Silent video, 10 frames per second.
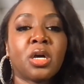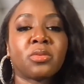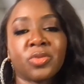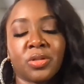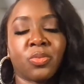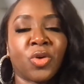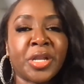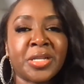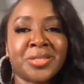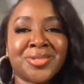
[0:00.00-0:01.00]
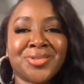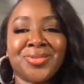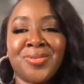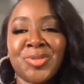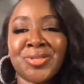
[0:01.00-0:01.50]
well 180 is
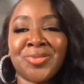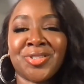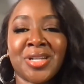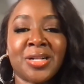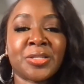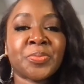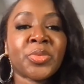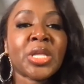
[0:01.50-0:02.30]
still almost $200